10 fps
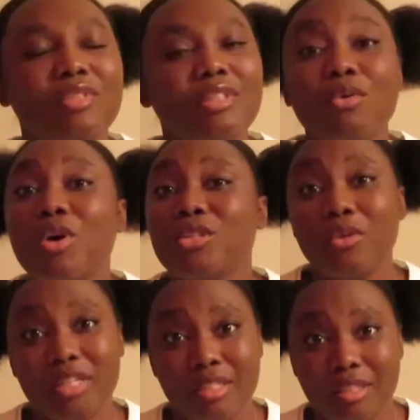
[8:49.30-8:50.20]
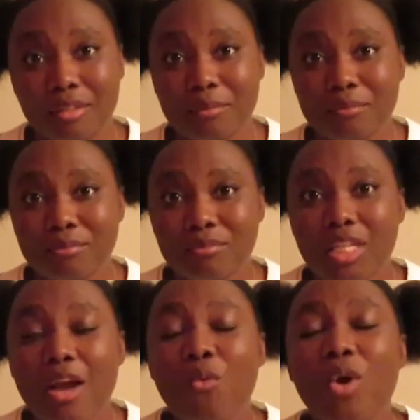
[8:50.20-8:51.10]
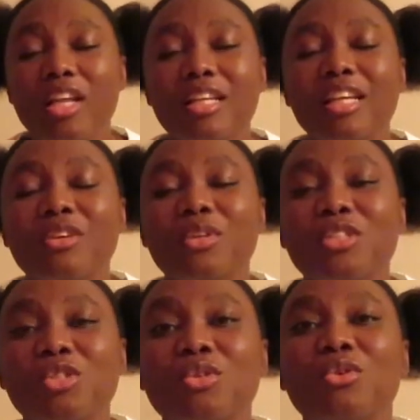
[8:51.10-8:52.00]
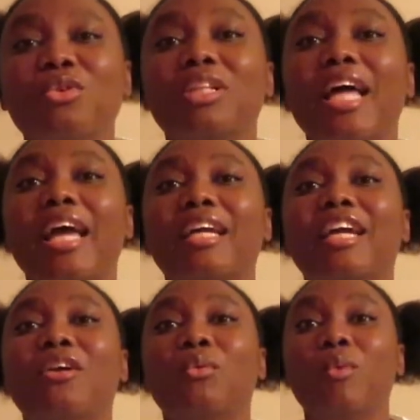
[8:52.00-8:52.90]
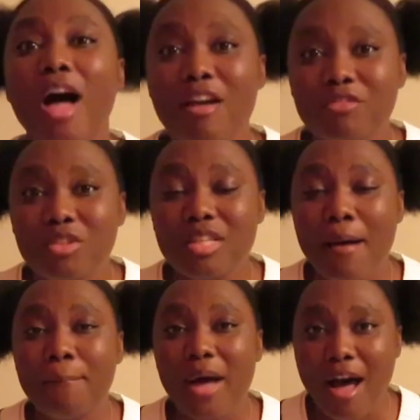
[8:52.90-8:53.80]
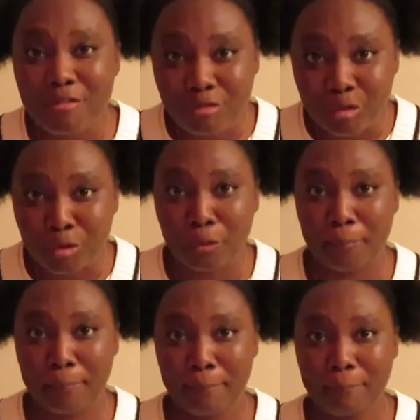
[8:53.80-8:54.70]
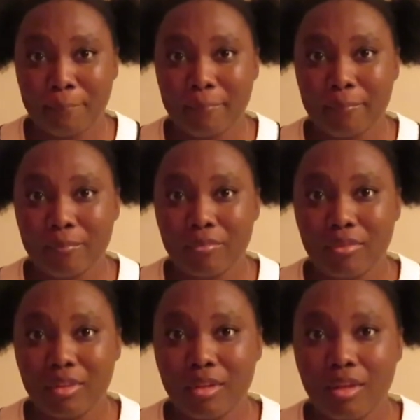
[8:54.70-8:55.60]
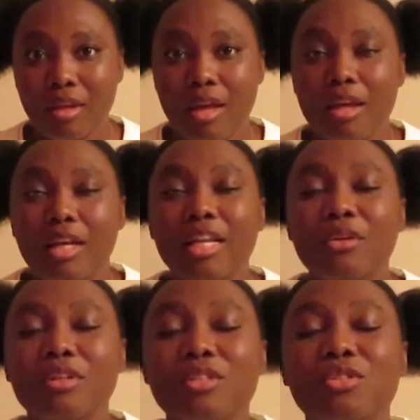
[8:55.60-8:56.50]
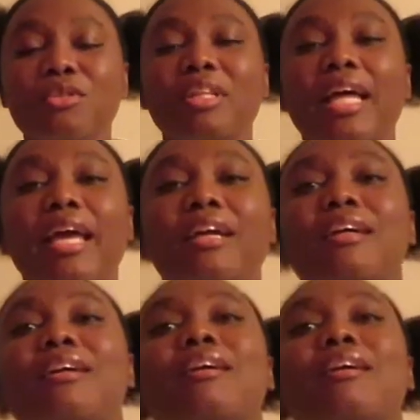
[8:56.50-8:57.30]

It was crazy. When Lee Kuan Soo like arrived to that bathroom, Lee Kuan Soo like